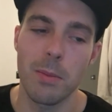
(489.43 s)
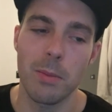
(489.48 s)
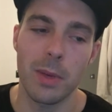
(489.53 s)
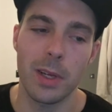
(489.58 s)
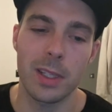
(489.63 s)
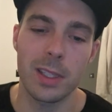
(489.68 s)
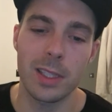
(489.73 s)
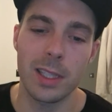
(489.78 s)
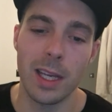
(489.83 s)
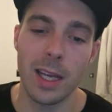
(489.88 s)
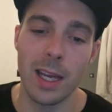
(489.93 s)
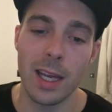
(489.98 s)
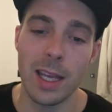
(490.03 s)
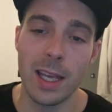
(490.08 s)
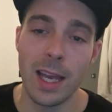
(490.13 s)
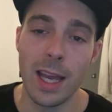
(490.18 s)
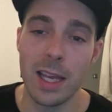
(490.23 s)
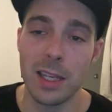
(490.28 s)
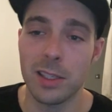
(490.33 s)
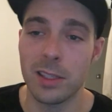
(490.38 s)
But uh,
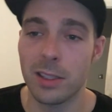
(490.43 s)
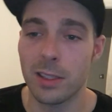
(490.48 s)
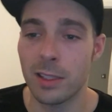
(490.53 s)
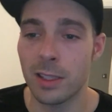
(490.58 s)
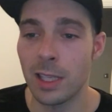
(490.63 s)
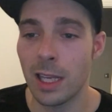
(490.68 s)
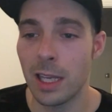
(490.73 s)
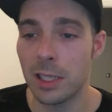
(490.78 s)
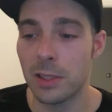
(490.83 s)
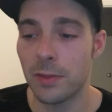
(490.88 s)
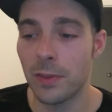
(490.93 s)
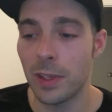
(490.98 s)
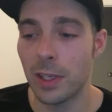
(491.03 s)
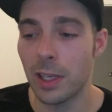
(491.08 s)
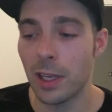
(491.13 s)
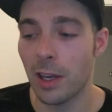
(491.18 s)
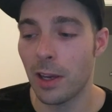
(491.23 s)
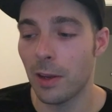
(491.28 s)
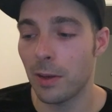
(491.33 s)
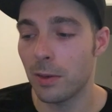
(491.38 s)
yes, next
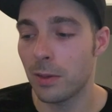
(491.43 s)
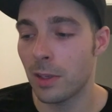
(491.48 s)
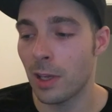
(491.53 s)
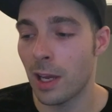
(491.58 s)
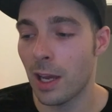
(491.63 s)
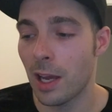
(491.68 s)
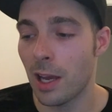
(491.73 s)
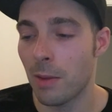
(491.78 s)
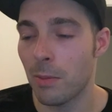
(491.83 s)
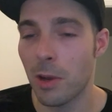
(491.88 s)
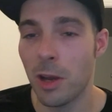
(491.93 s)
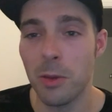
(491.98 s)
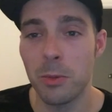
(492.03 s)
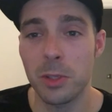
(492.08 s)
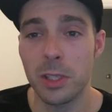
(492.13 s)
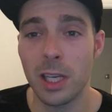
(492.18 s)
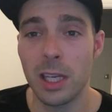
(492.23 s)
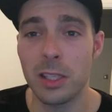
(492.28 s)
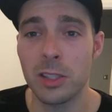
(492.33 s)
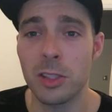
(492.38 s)
video, uh, I'm hoping
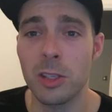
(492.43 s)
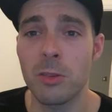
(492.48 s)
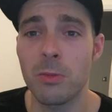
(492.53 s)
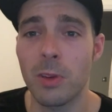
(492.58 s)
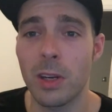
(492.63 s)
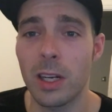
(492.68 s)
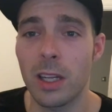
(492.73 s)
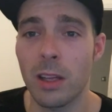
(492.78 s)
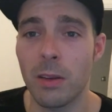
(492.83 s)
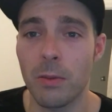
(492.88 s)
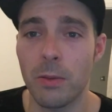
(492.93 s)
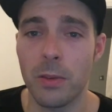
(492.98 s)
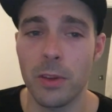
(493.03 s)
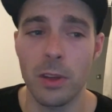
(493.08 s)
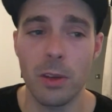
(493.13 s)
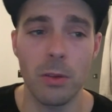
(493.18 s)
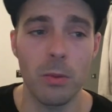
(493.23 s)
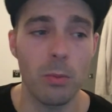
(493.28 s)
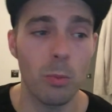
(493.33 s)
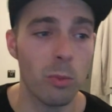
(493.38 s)
to get Tomb Raider done for
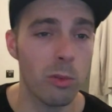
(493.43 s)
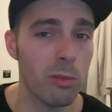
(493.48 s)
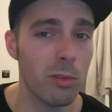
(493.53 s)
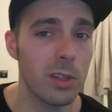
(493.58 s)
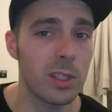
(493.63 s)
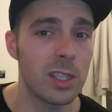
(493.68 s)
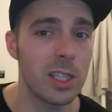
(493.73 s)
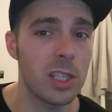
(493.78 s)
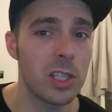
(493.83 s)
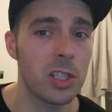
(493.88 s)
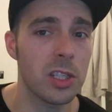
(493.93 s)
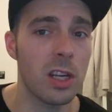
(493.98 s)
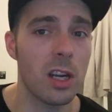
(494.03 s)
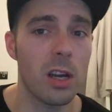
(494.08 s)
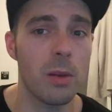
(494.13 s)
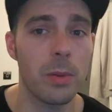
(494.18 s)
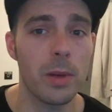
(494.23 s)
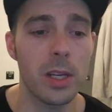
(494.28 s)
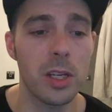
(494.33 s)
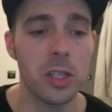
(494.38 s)
you pretty
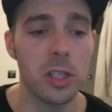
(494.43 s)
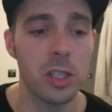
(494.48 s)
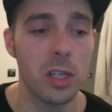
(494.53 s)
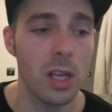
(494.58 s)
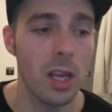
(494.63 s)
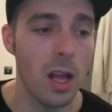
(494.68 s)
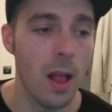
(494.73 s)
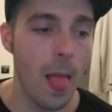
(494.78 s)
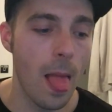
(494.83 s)
sharpish.